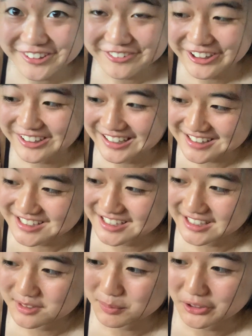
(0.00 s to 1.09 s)
the very nice
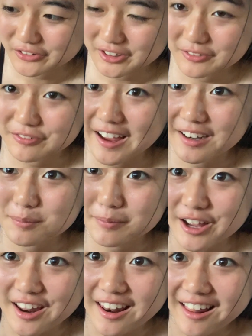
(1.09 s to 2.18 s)
cheese pull effect,
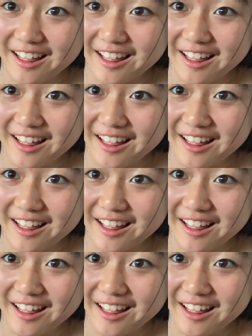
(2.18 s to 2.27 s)
but